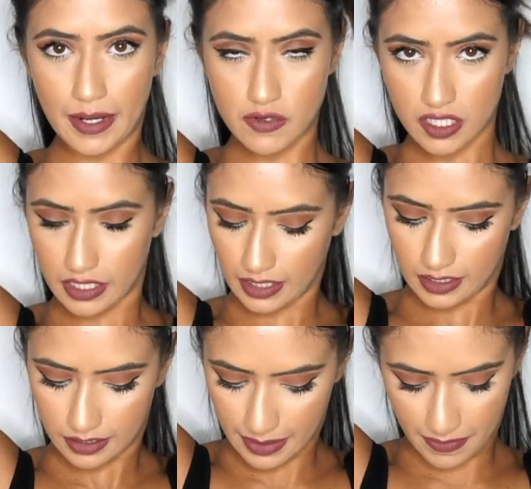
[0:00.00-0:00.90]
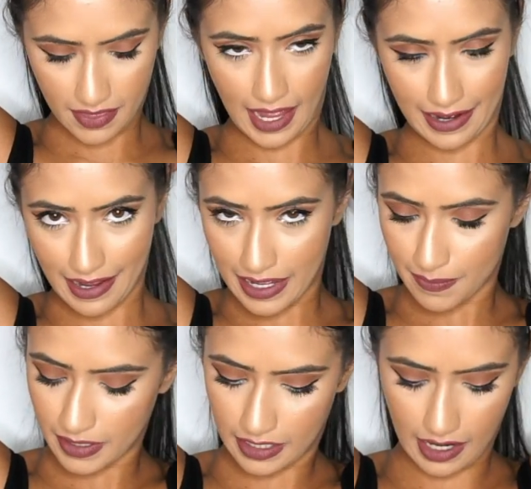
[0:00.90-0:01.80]
I'm just going to clip that
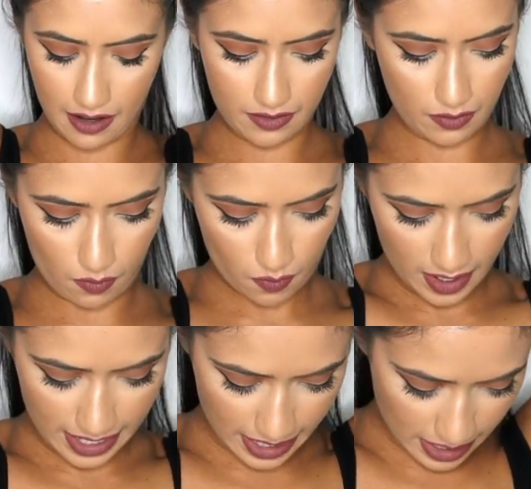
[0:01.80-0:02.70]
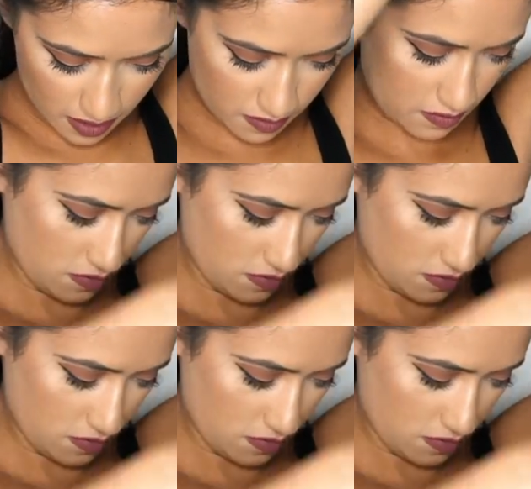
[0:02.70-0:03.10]
up, get it out of the way.